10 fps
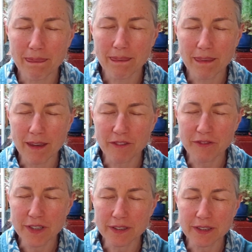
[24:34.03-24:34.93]
A
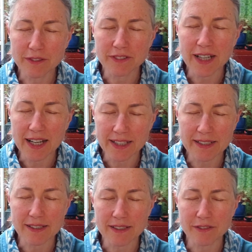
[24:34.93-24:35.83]
field of
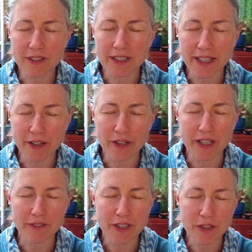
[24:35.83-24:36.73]
kindness, of clarity,
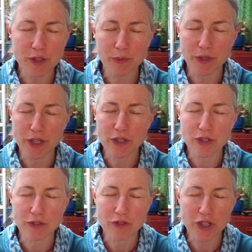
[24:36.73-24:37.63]
of
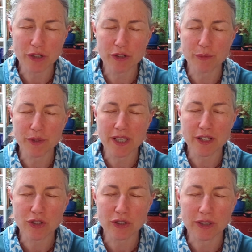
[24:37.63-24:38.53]
inspiration, of generative
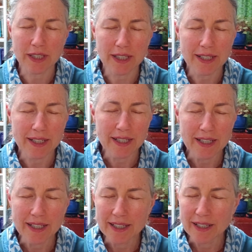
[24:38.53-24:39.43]
potential,
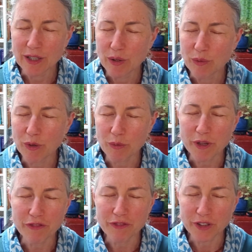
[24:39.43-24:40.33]
where we
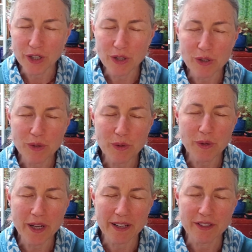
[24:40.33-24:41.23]
flow
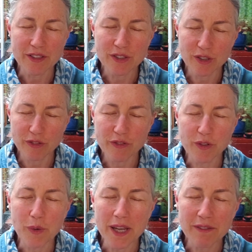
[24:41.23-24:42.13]
and surf the
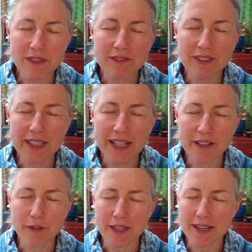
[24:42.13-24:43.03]
waves of
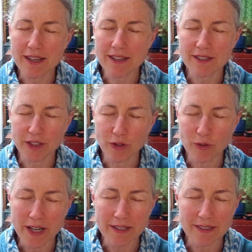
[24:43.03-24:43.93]
life with ease and
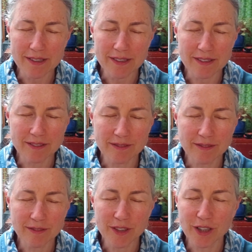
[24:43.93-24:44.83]
grace,
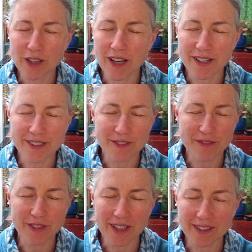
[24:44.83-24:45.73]
with lots of
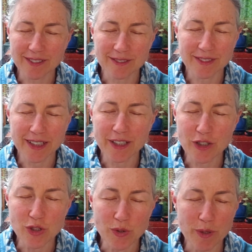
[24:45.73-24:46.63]
fun and
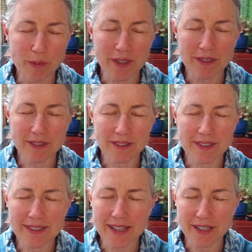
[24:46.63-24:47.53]
enjoyment and
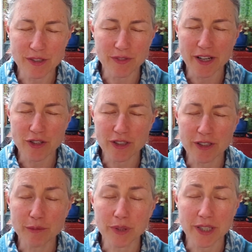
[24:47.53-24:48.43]
satisfaction
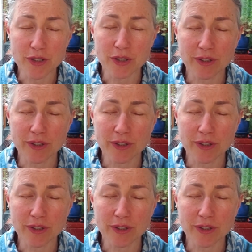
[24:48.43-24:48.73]
and pleasure.